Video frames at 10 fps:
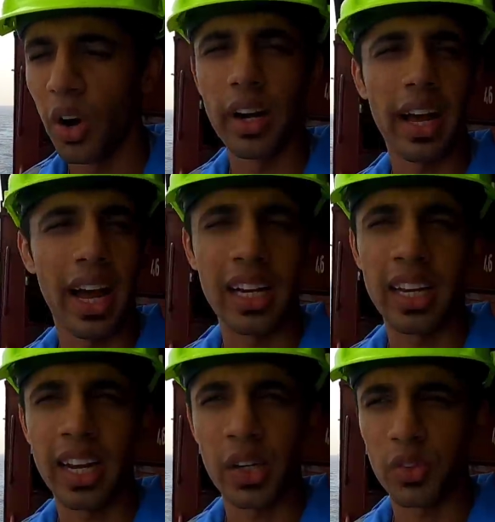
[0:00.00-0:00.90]
or
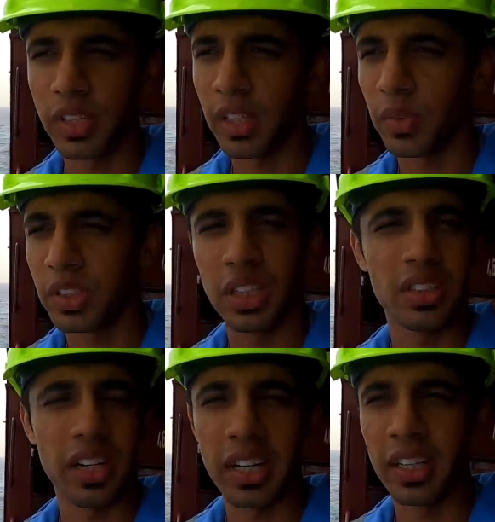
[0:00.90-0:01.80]
algae kind of thing, which
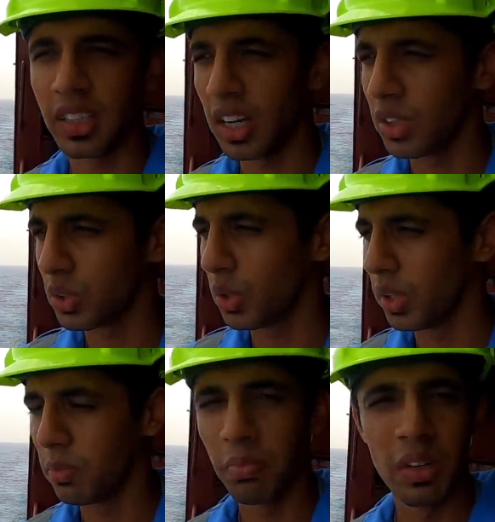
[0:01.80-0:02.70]
is red in color,
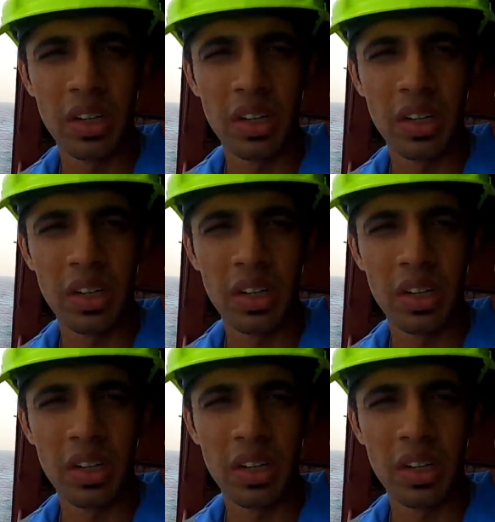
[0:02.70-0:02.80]
so